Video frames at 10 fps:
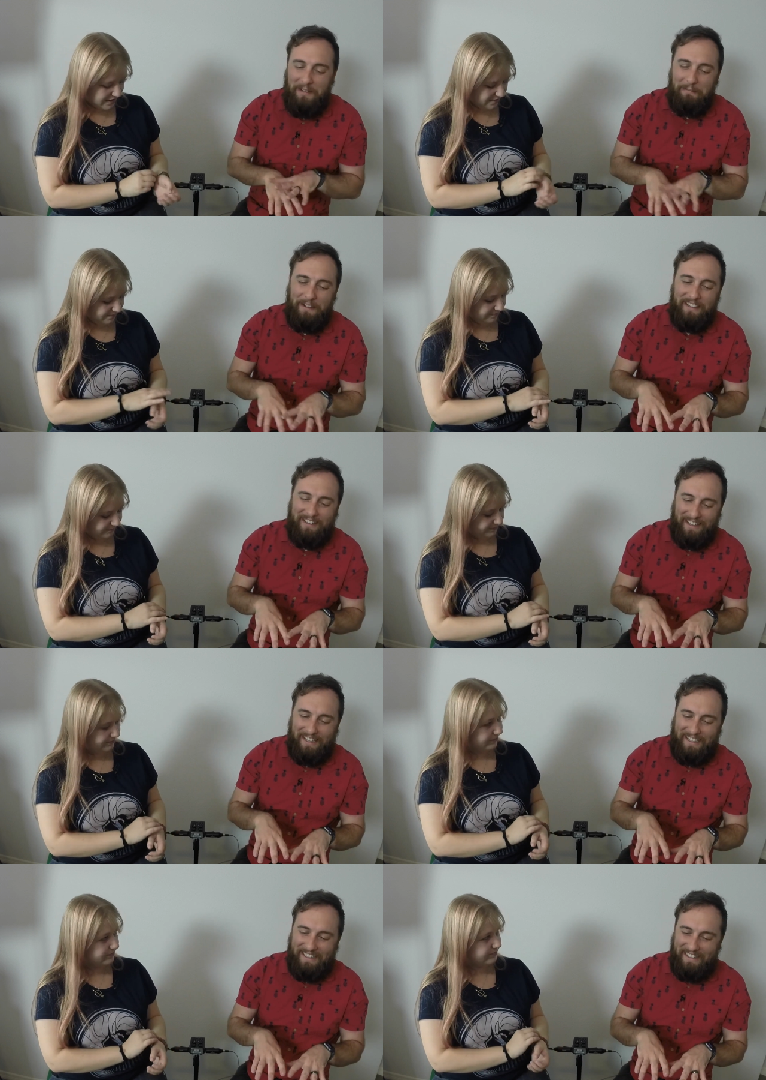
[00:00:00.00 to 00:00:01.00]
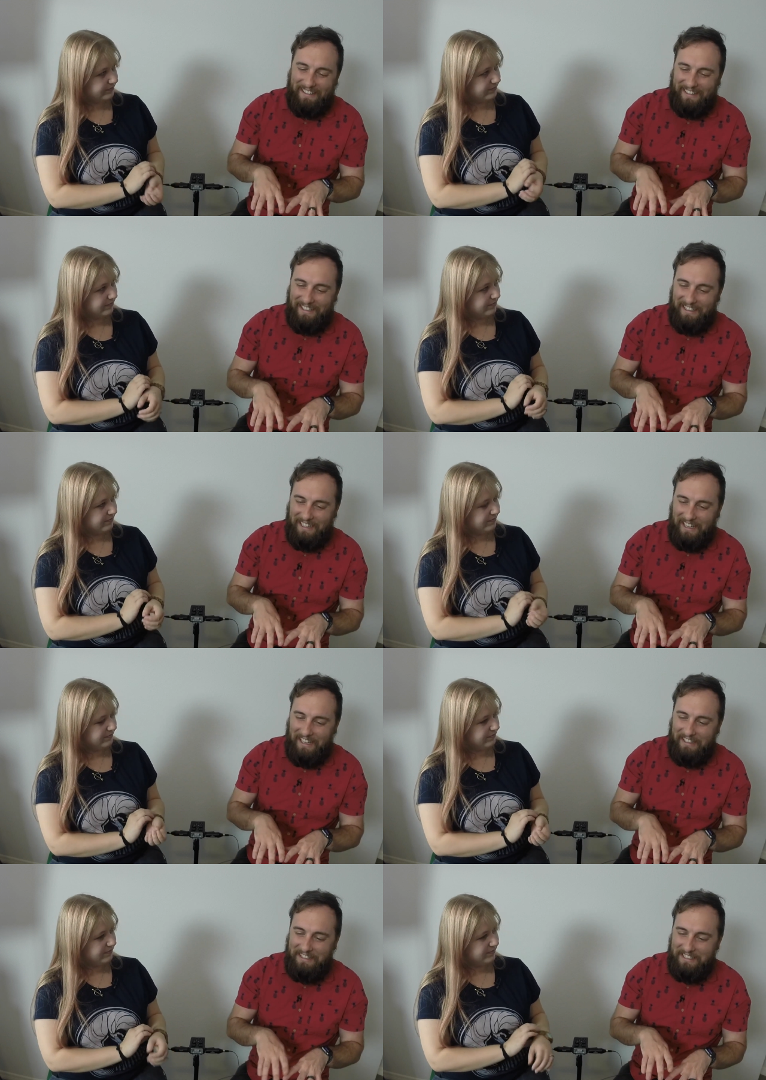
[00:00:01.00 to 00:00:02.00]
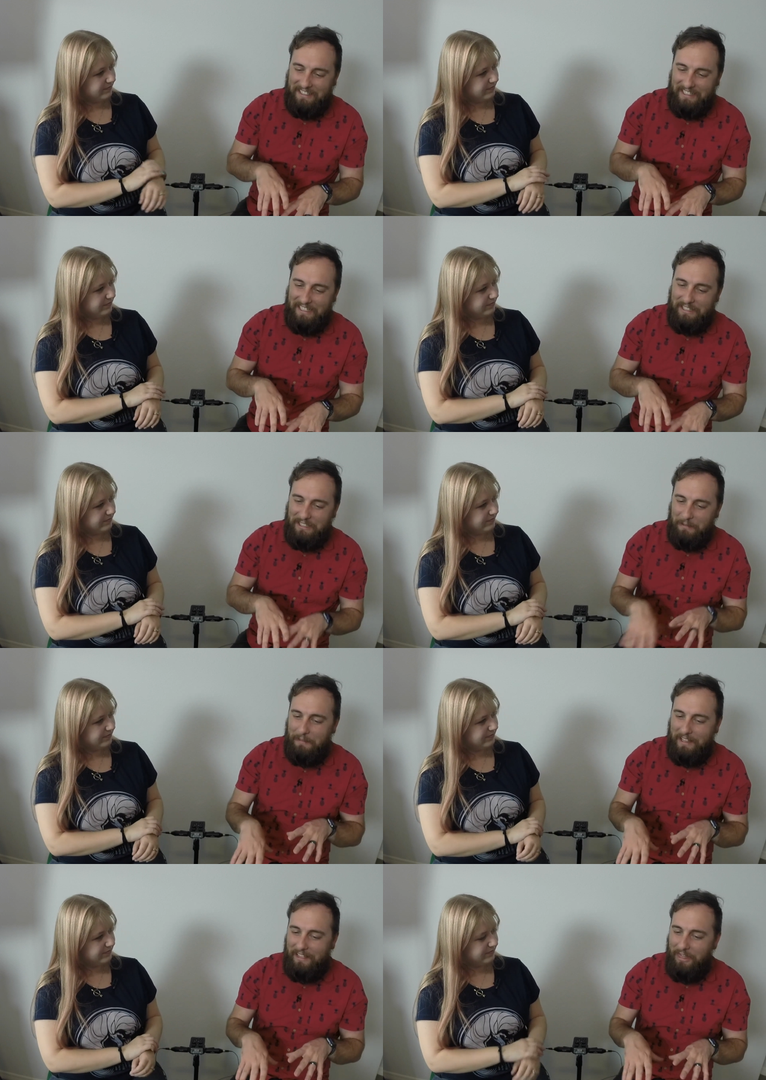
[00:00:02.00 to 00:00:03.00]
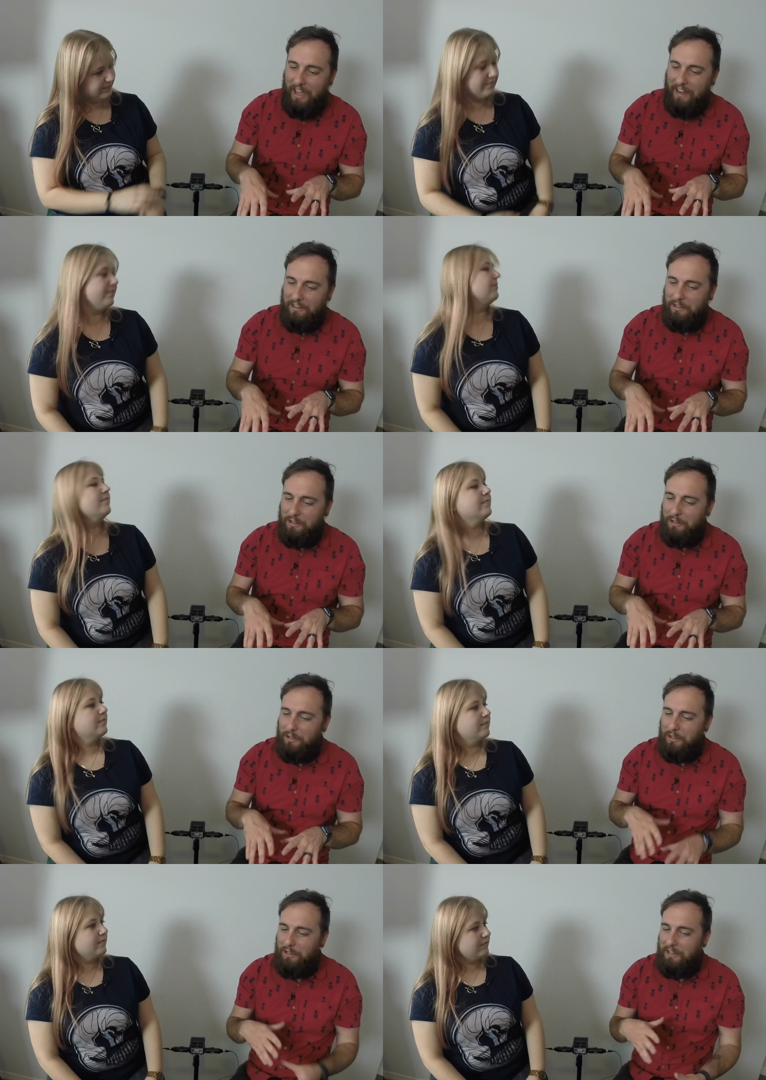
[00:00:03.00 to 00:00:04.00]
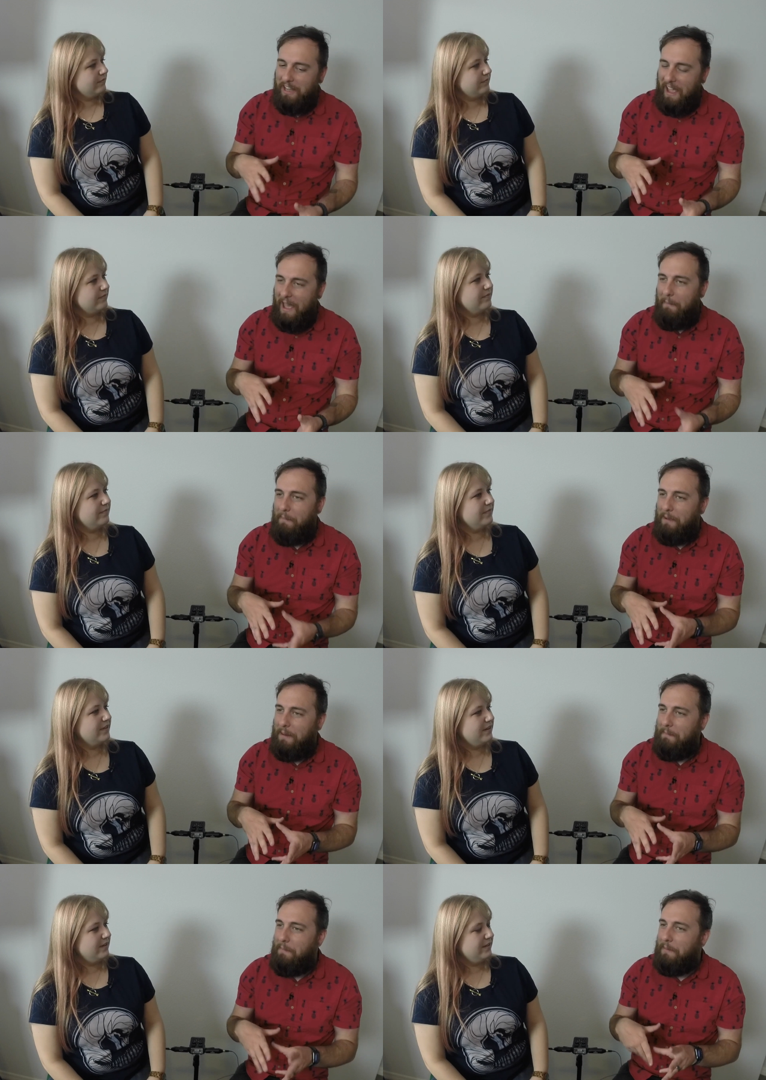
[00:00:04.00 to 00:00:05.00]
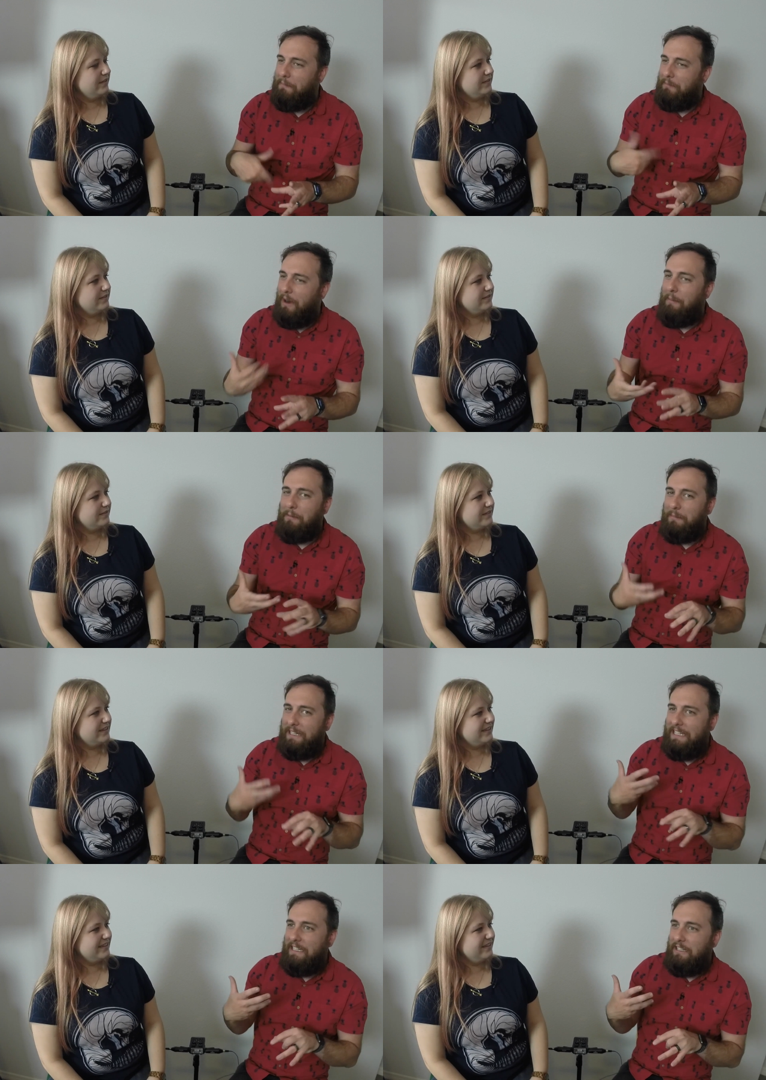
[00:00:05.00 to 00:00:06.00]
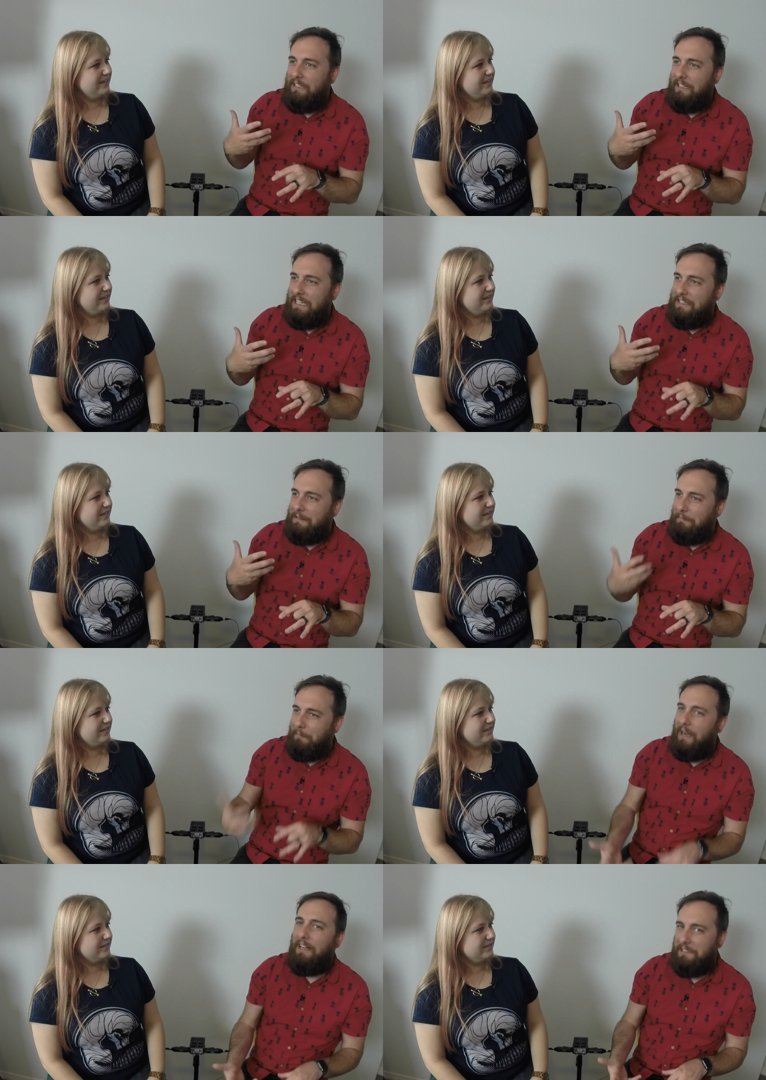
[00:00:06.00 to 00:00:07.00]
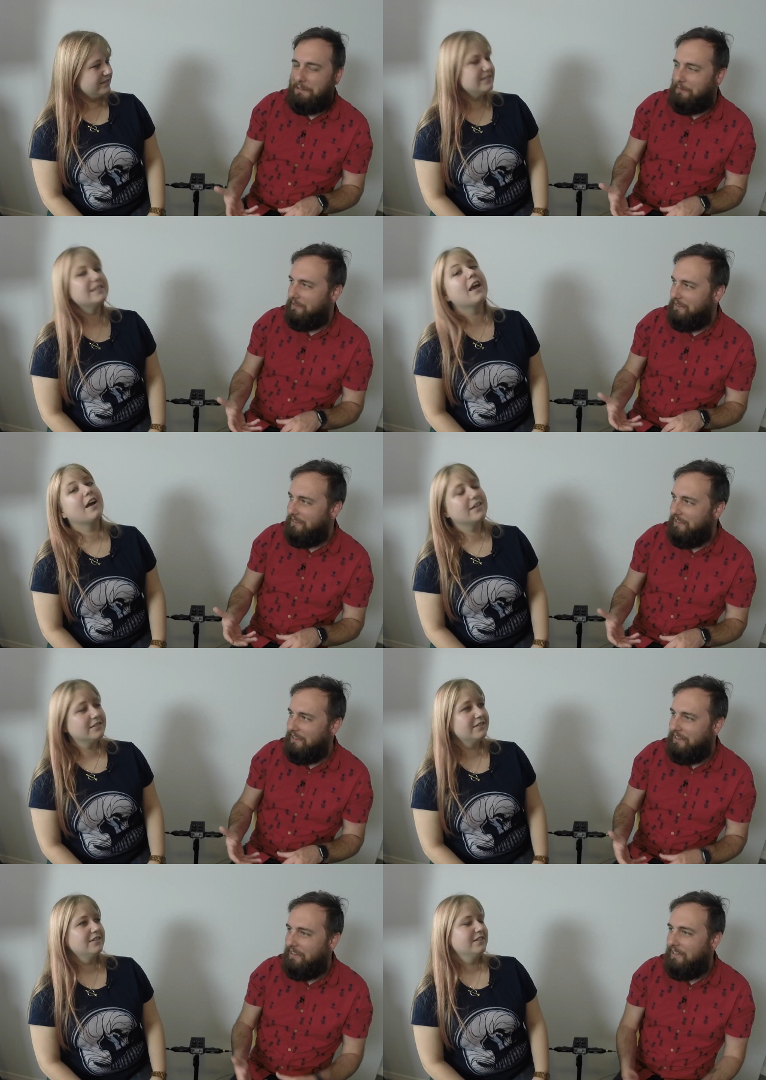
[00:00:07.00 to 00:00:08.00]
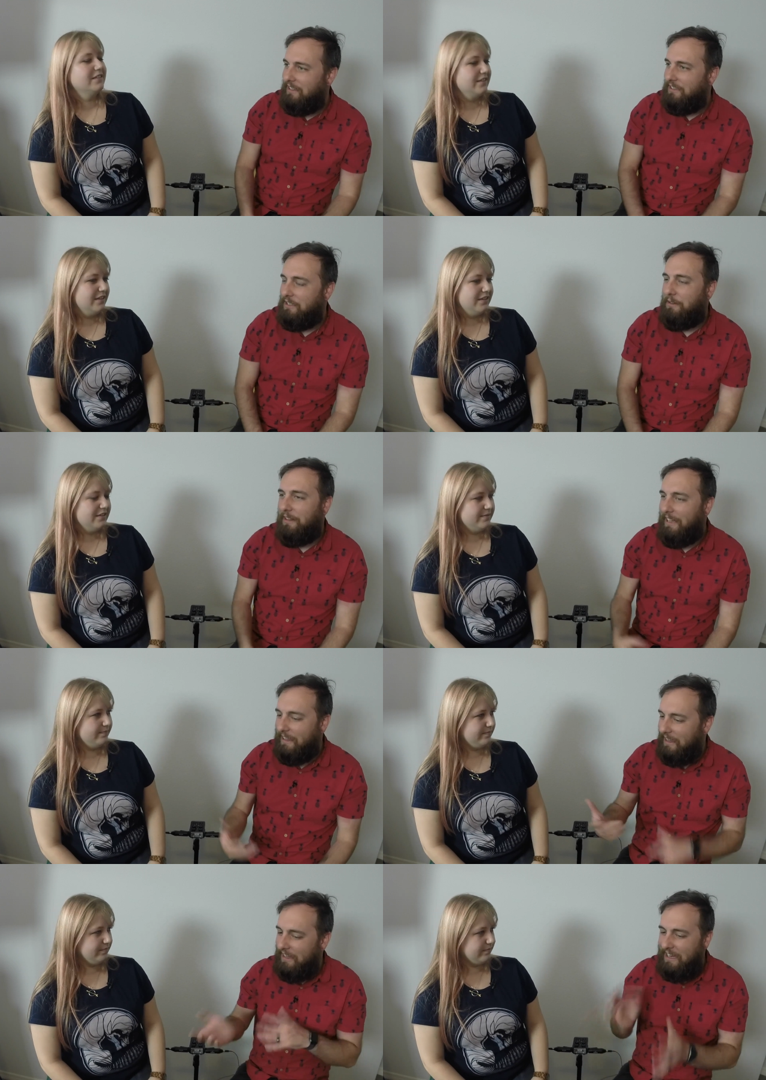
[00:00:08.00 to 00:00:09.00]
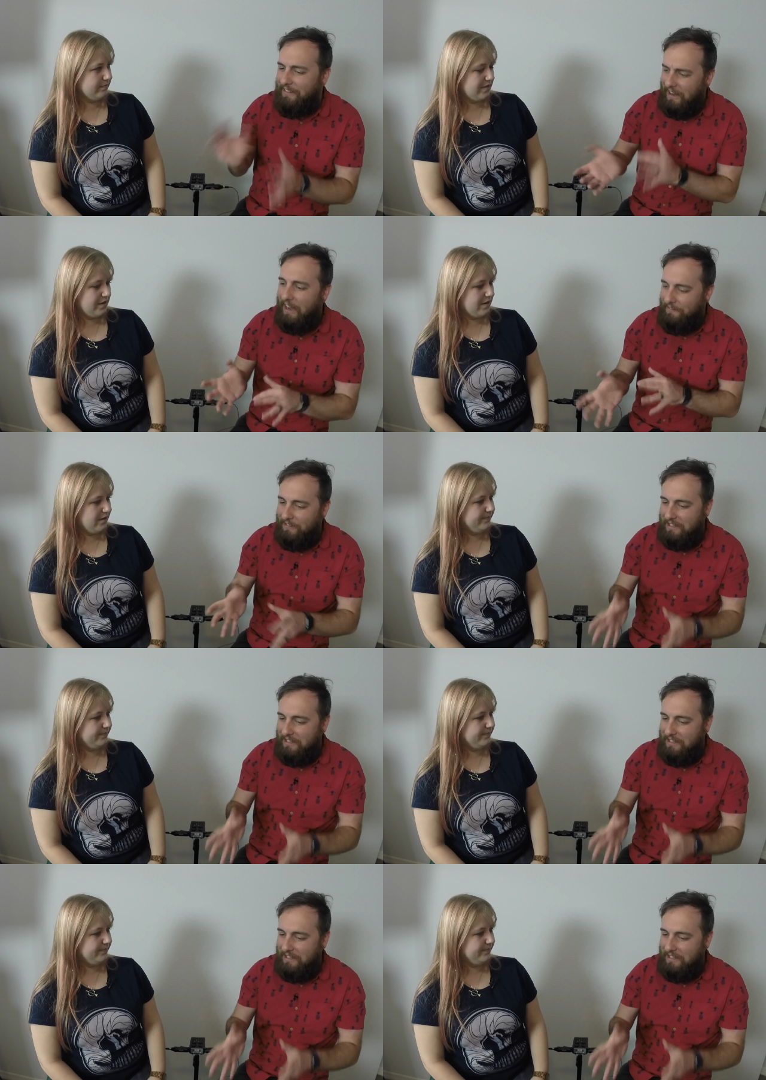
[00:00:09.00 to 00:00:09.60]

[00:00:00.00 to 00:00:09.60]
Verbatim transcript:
Speaker 1: yeah. But like, it's it's something that could happen, but probably is impossible. Yeah. So like that, it it